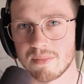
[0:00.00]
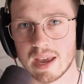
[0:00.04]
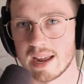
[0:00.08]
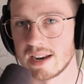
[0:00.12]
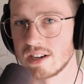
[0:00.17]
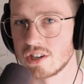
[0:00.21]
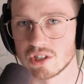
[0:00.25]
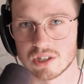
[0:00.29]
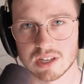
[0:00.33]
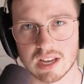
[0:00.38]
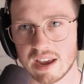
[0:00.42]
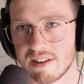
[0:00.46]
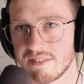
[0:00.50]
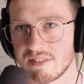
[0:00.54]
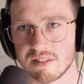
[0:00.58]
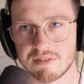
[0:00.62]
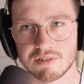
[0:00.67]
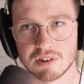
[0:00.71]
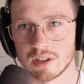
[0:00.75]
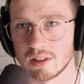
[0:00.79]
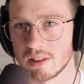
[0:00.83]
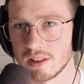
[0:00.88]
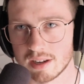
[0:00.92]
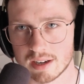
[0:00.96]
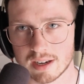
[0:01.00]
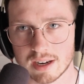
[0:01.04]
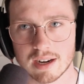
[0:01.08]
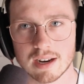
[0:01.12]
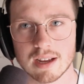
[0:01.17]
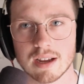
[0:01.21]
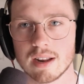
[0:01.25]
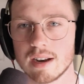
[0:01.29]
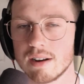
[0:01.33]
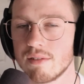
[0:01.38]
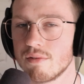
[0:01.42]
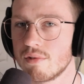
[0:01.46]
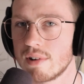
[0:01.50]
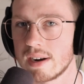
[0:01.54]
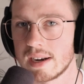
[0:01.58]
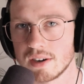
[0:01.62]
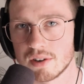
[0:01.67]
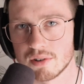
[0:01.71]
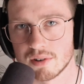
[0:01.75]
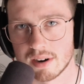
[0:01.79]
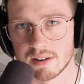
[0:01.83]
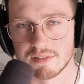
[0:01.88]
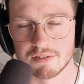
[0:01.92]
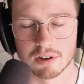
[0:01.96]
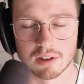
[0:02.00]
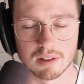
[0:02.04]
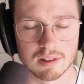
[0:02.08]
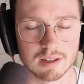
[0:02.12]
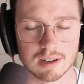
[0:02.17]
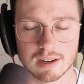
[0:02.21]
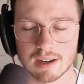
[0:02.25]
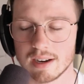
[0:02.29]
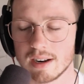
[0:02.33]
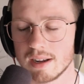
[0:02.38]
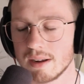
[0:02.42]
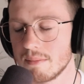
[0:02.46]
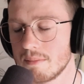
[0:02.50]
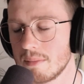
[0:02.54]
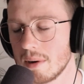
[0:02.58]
and just have everything in it, render everything in it.